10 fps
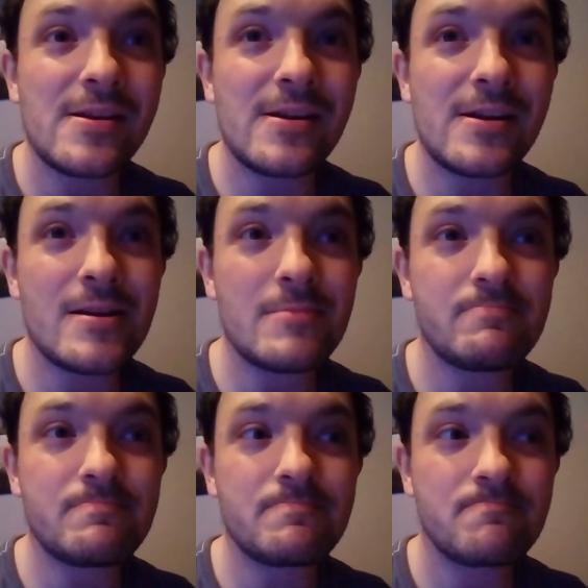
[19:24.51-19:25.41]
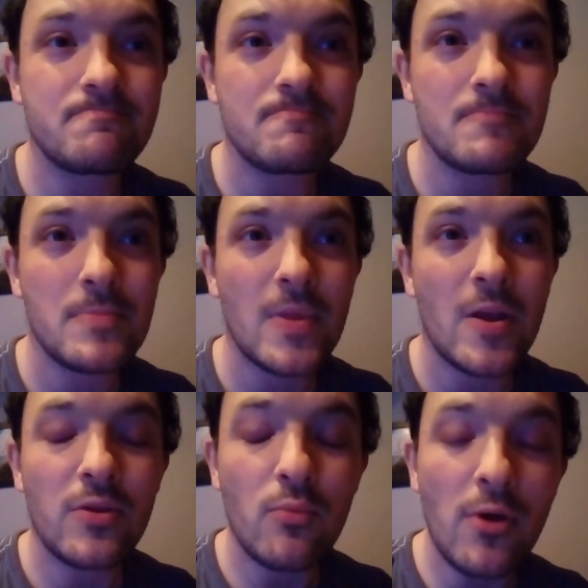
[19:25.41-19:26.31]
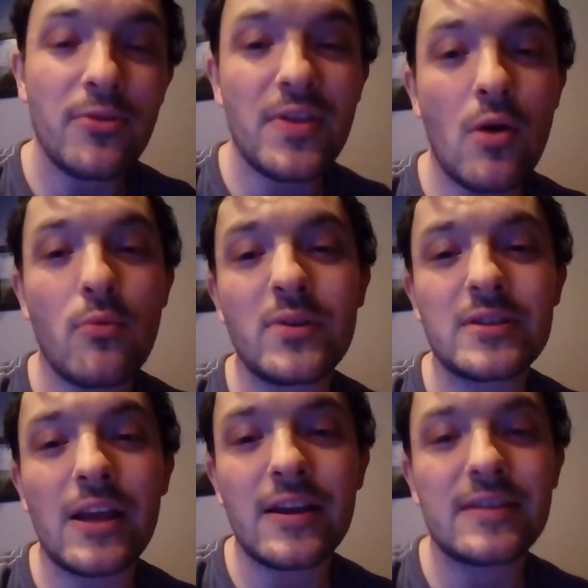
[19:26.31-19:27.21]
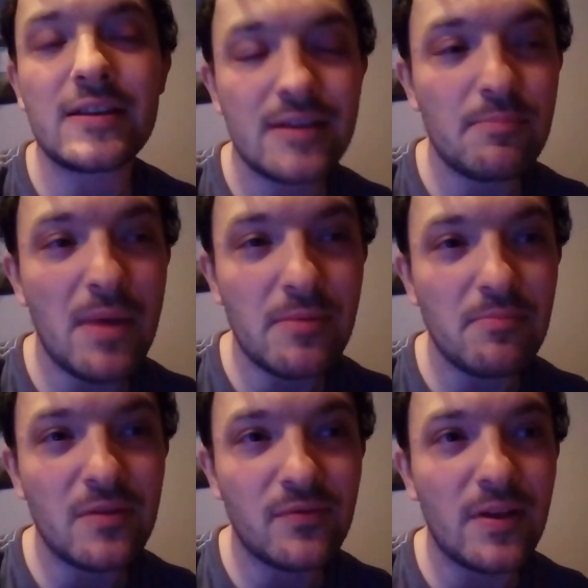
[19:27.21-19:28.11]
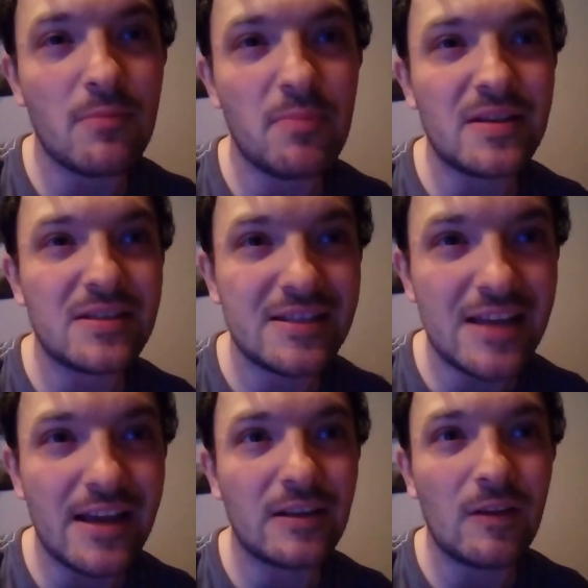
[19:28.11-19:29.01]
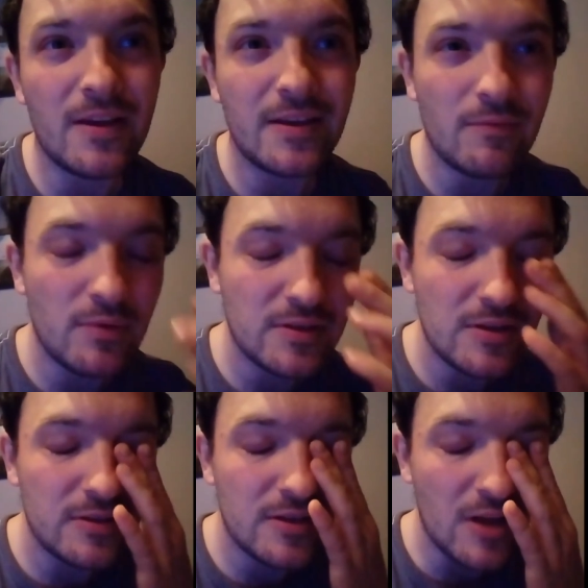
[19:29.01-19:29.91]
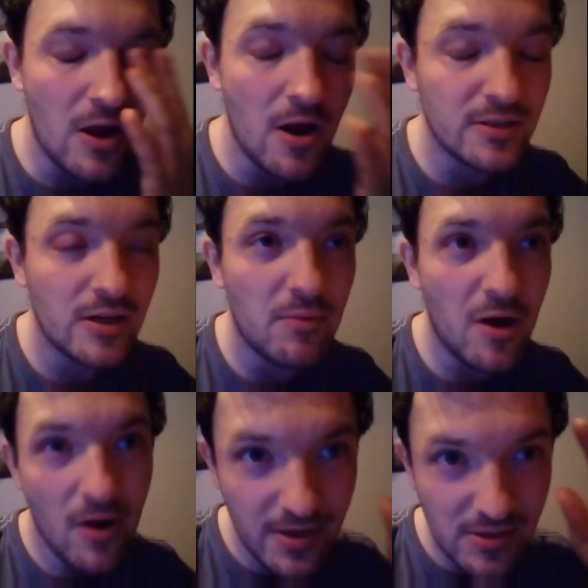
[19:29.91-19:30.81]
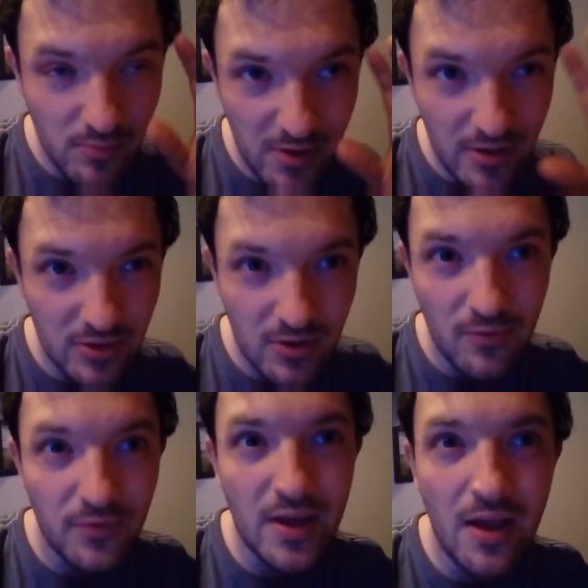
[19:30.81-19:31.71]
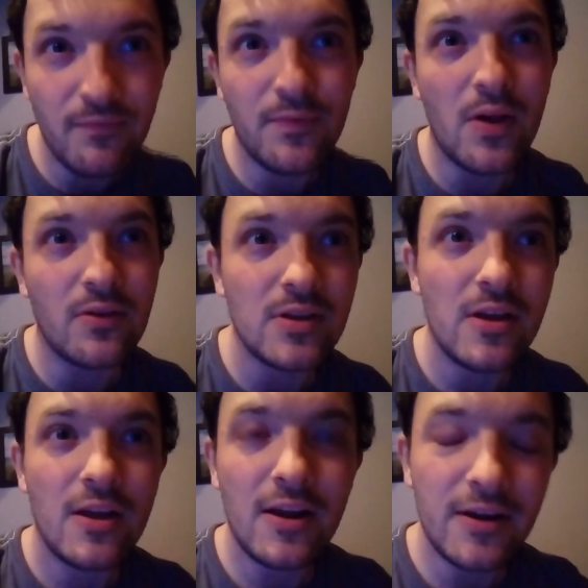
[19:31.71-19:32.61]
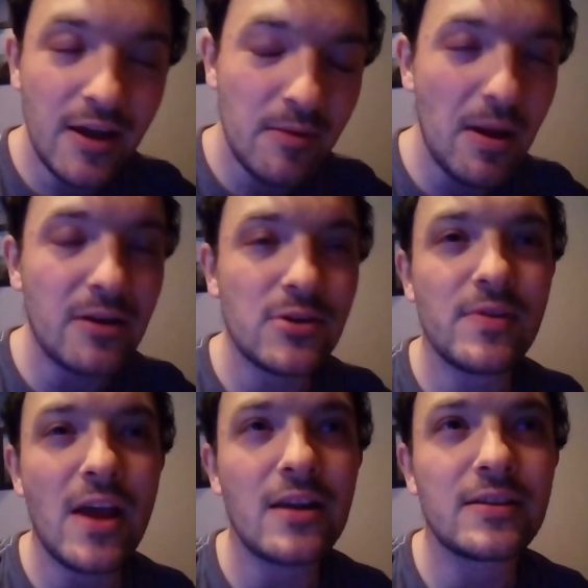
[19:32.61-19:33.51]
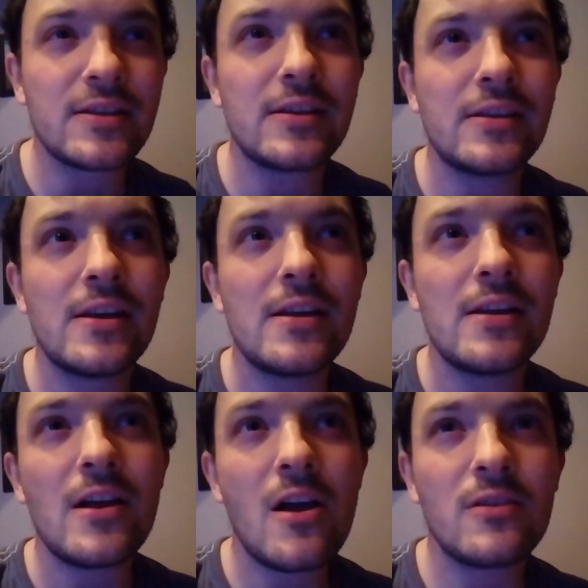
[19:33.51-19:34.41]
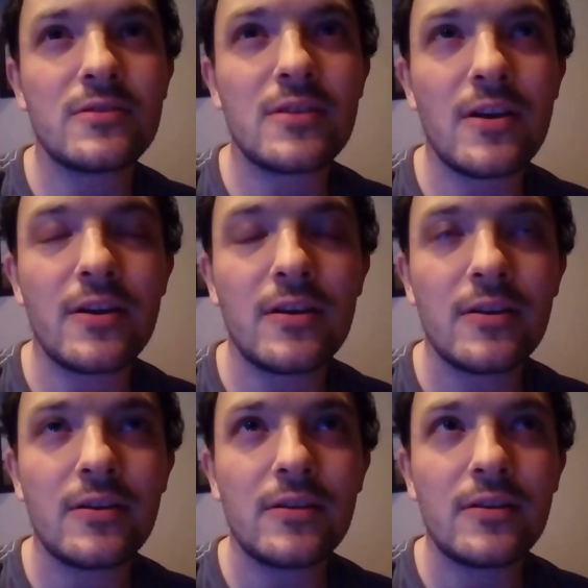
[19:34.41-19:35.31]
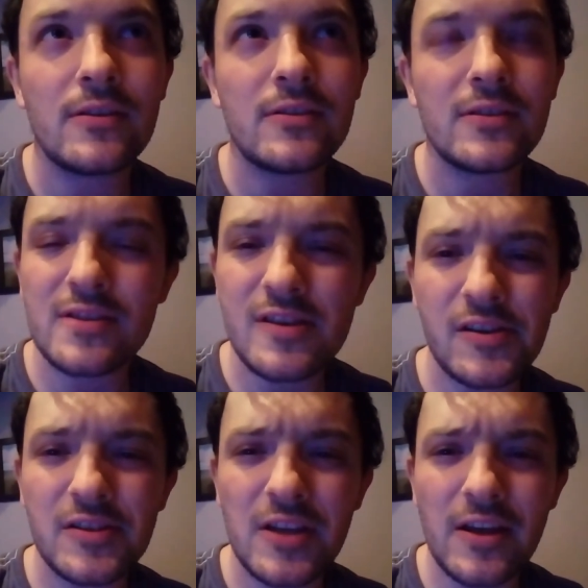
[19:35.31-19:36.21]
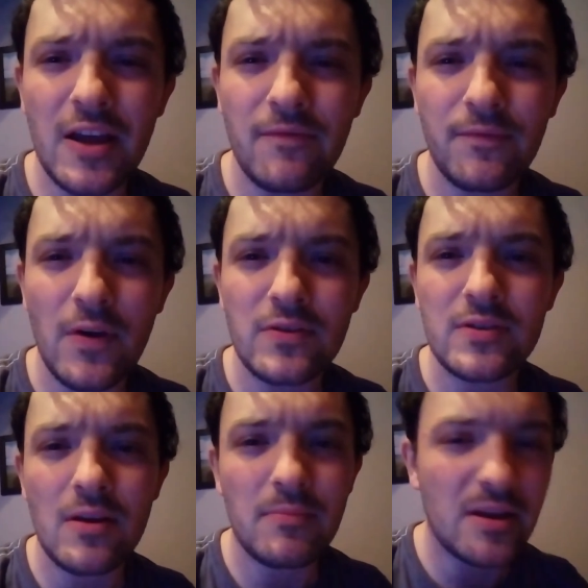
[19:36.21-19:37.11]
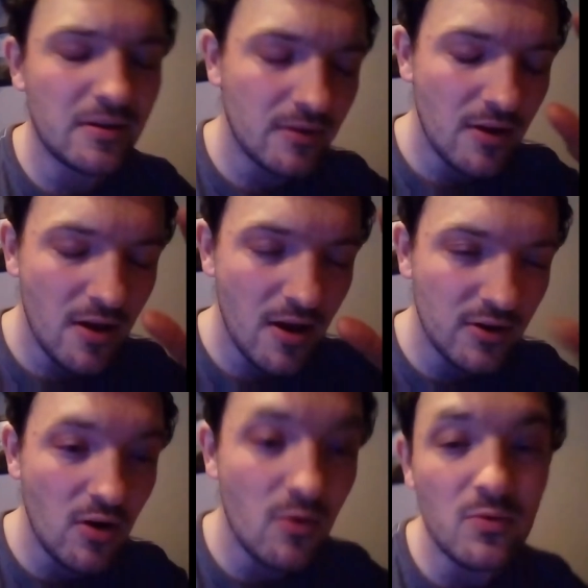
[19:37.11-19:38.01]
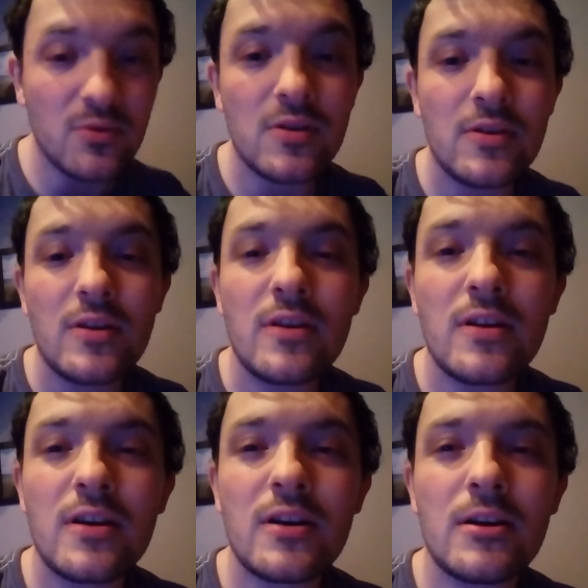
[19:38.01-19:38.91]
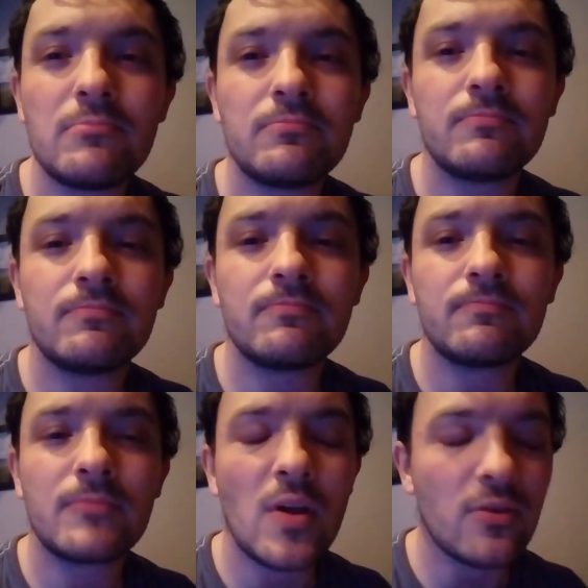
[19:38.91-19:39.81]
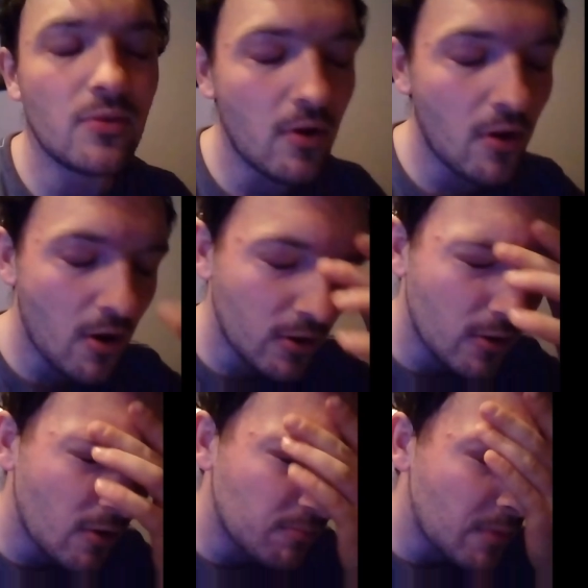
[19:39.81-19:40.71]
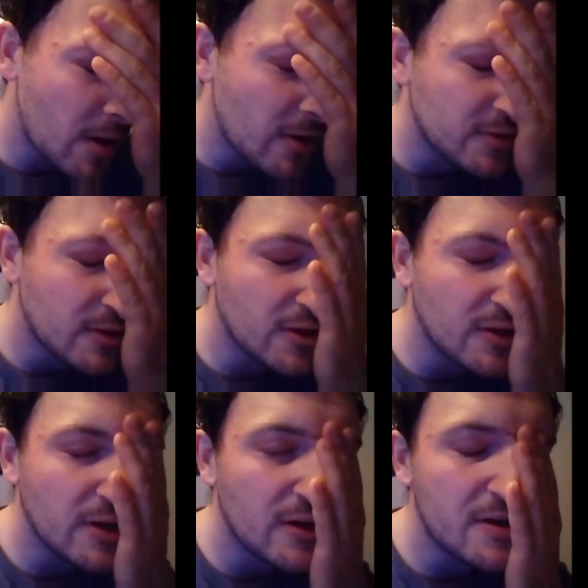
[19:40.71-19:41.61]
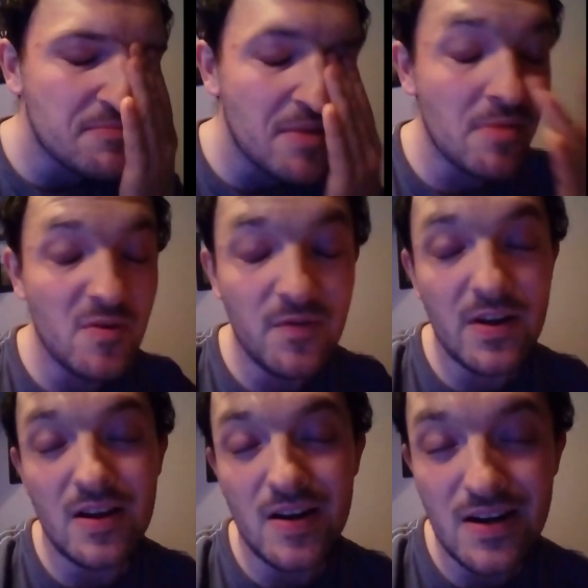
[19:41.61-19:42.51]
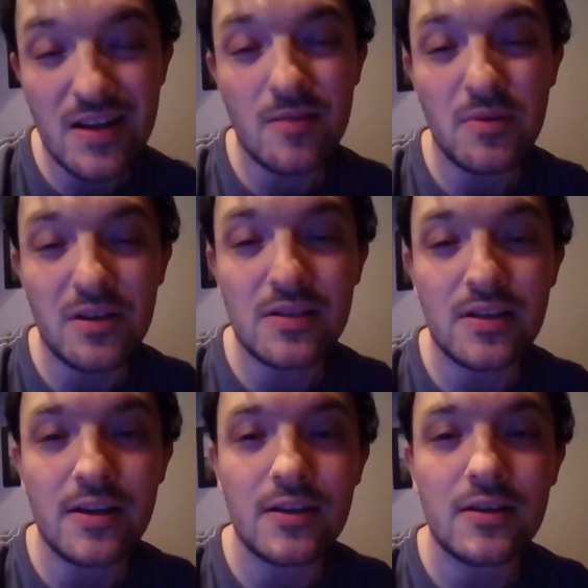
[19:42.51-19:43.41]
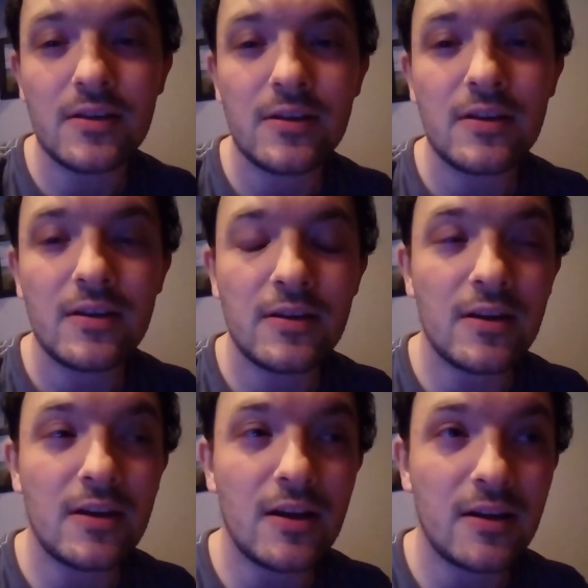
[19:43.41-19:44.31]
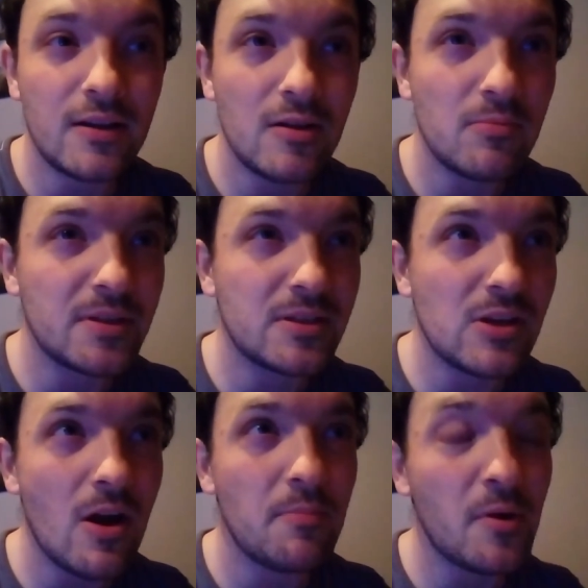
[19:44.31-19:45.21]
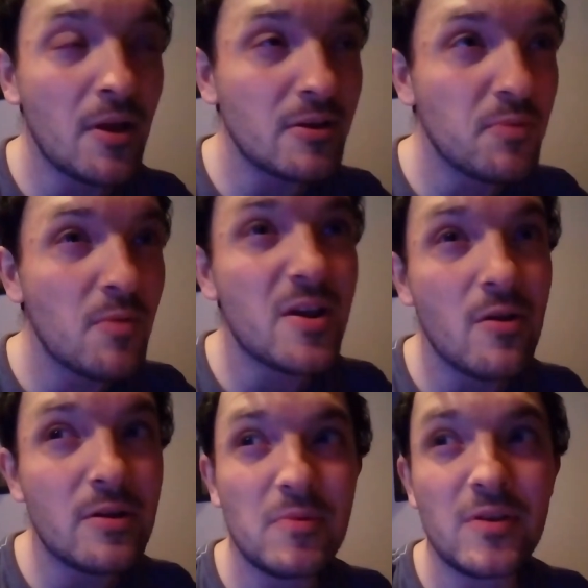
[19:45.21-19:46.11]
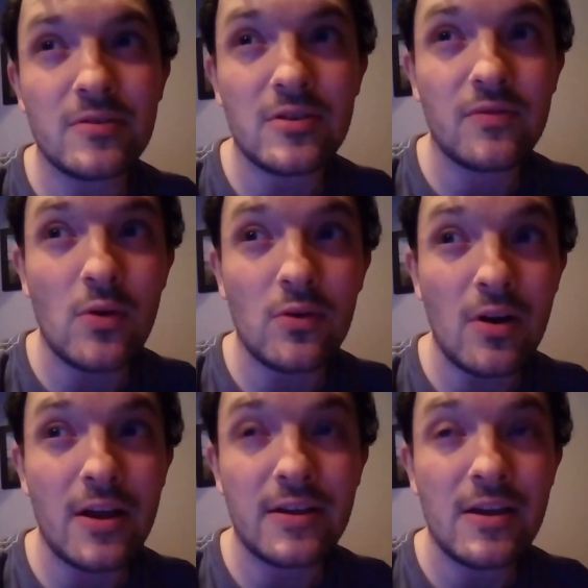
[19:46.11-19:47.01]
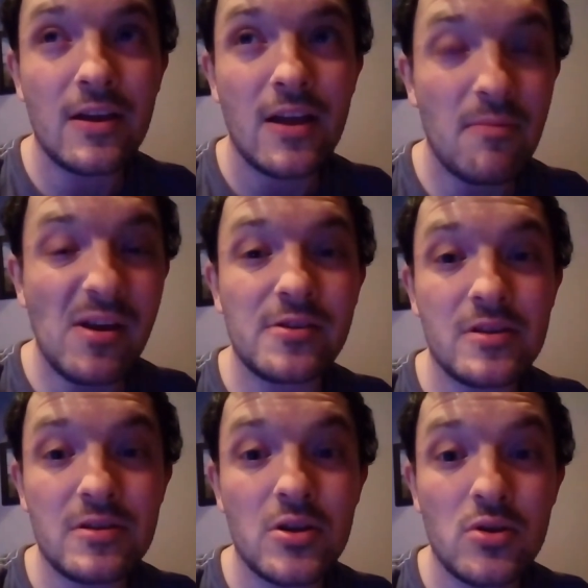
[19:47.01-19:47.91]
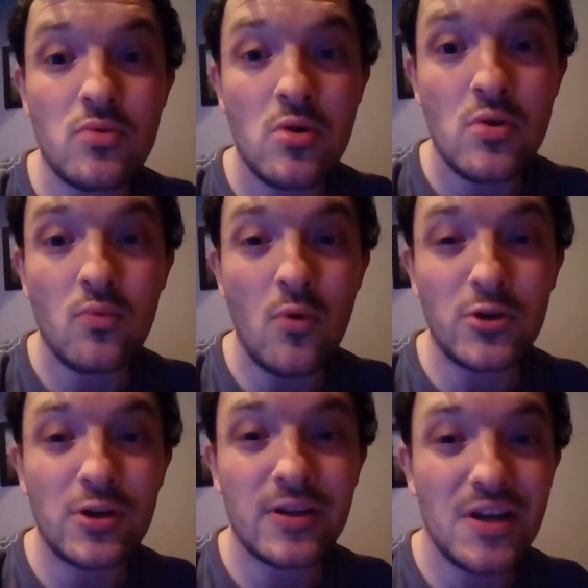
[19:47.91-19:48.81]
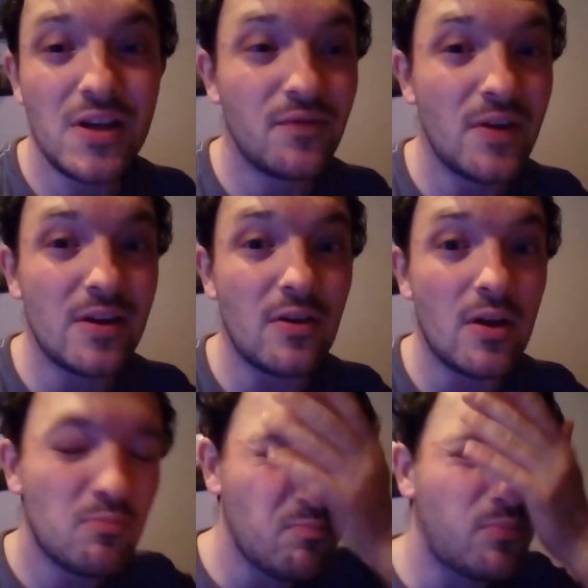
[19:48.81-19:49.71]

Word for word: Um, the one thing that I would say is it did make me feel a bit sick, like it was just hurting on my eyes. So when I took off the headphones and came back to reality, I was like, does it say headphones? I mean, uh, goggles. Um, I thought, oh god, my eyes gonna hurt. It made me feel a little bit sick. Uh, and a little bit tired. But that's probably only because you've got like, imagine you watching TV, like,